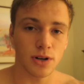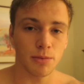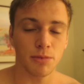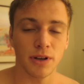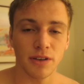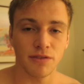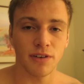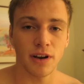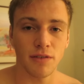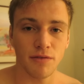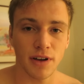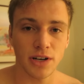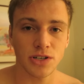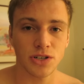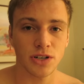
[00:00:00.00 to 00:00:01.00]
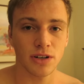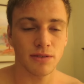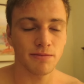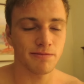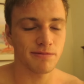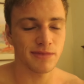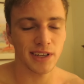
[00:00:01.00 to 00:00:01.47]
trip, really fun
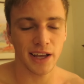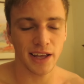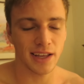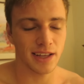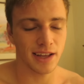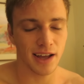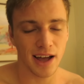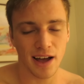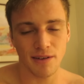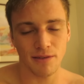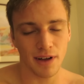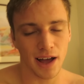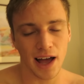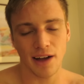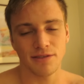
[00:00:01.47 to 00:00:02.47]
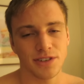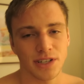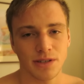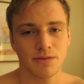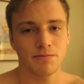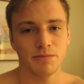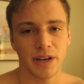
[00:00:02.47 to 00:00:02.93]
adventure it, I've, I've
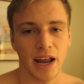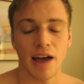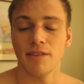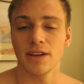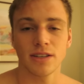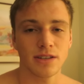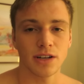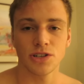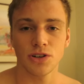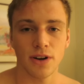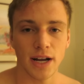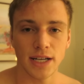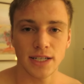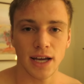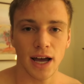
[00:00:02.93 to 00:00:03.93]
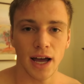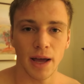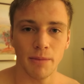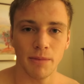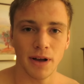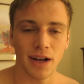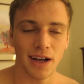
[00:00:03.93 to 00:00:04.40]
just been having such a great
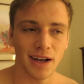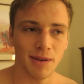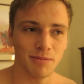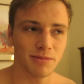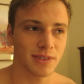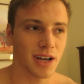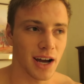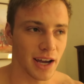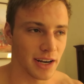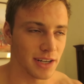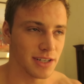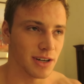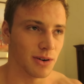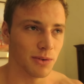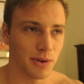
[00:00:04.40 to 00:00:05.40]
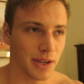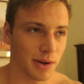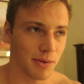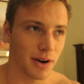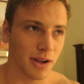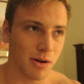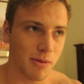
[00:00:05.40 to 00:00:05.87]
time. Um, kind of don't really
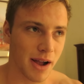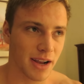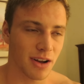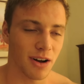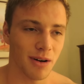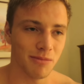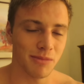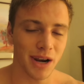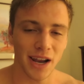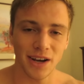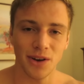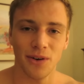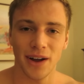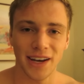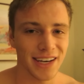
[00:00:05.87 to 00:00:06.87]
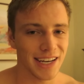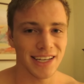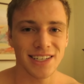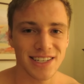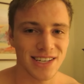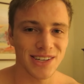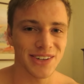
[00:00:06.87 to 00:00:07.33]
want to go back home, but I know I
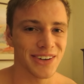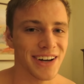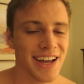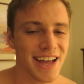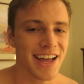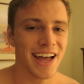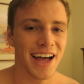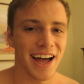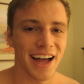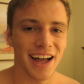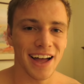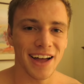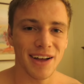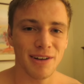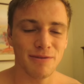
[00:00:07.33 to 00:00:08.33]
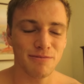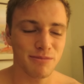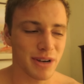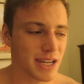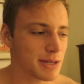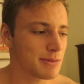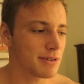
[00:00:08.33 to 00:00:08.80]
need to. Um,
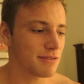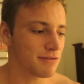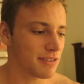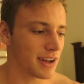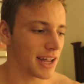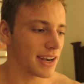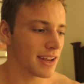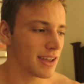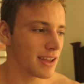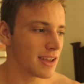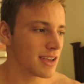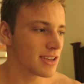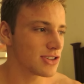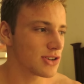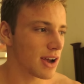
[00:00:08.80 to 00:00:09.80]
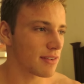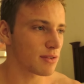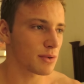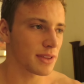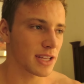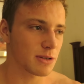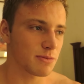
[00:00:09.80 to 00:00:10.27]
but it's been fun. So,
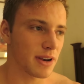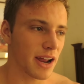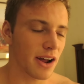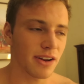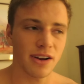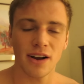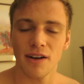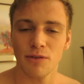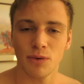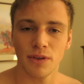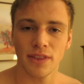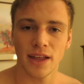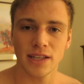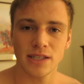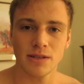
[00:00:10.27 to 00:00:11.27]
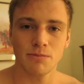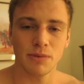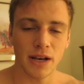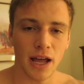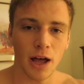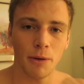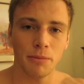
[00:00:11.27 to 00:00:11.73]
everyone that's been out here, everyone that's
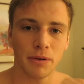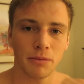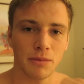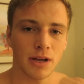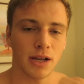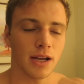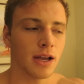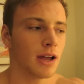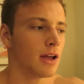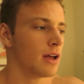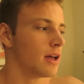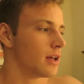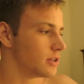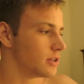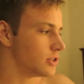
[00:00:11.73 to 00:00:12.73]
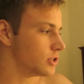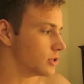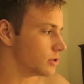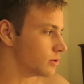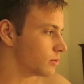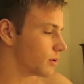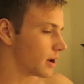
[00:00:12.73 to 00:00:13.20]
been helping me
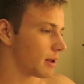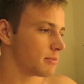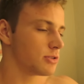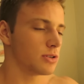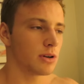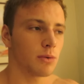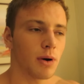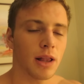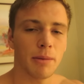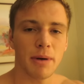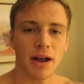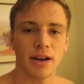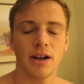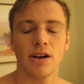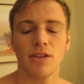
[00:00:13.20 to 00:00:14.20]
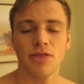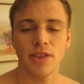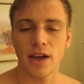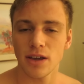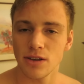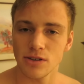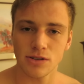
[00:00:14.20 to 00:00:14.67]
do what I'm doing while I'm out here,
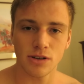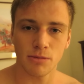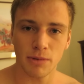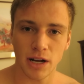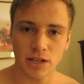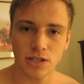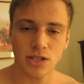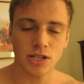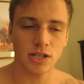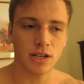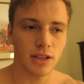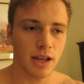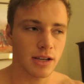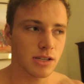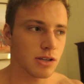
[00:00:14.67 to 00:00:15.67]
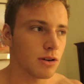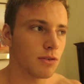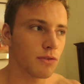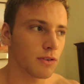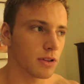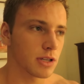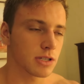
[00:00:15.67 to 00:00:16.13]
thank you so much. Thank you
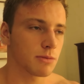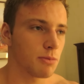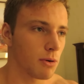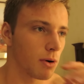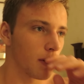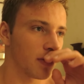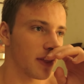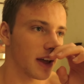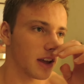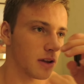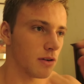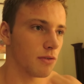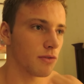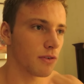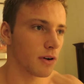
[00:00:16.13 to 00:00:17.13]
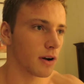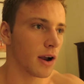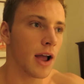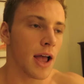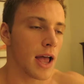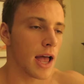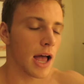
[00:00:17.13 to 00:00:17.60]
for the support. Thank you for
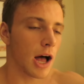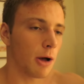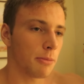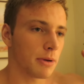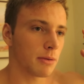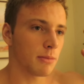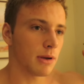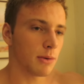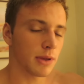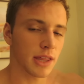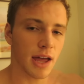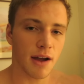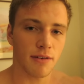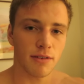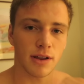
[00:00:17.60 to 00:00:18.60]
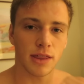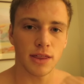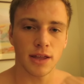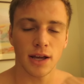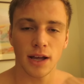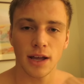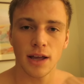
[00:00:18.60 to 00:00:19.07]
helping me with
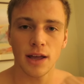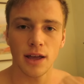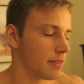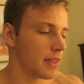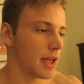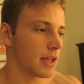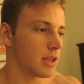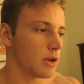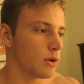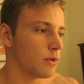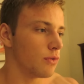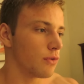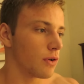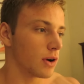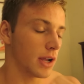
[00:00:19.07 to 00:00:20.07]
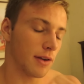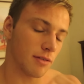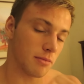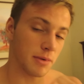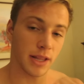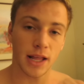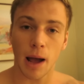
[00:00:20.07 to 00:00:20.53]
everything. Thank you for
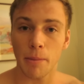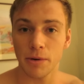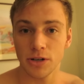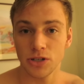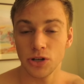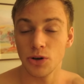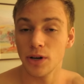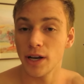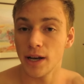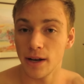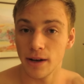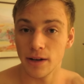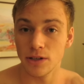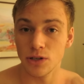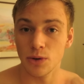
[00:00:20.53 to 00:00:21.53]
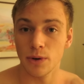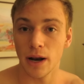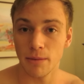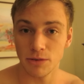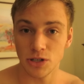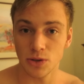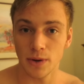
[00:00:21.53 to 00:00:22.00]
giving me the opportunity to do what
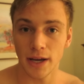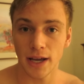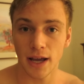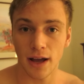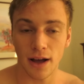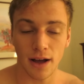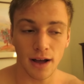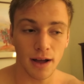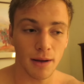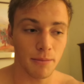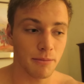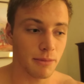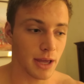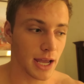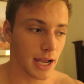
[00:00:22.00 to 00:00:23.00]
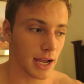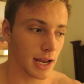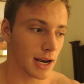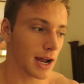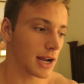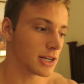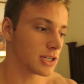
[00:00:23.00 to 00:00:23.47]
I'm doing. Um,
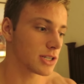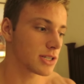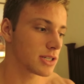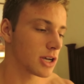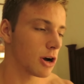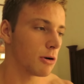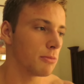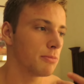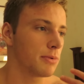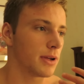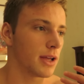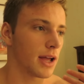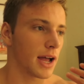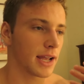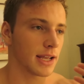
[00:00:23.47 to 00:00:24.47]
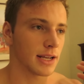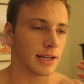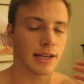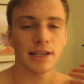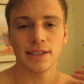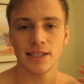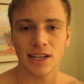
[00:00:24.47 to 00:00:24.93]
and I just hope I can
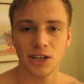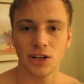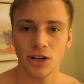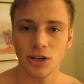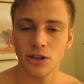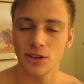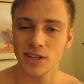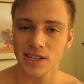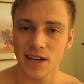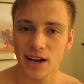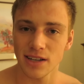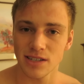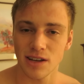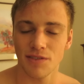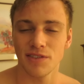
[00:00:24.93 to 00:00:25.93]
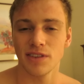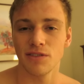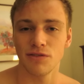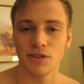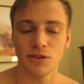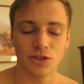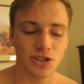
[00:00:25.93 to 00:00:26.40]
continue to do this kind of stuff in the
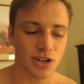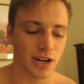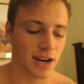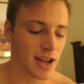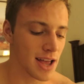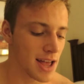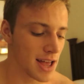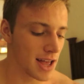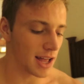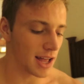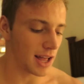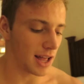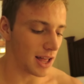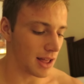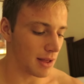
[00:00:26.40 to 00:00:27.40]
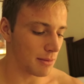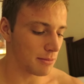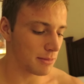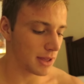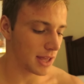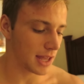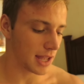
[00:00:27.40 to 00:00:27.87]
future.
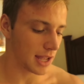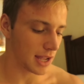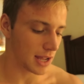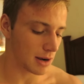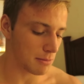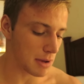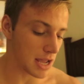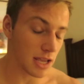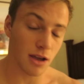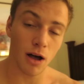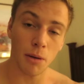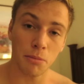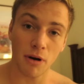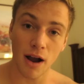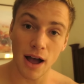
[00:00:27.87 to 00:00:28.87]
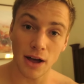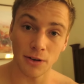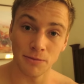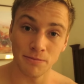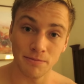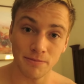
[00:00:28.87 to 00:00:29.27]
Um, and make y'all proud.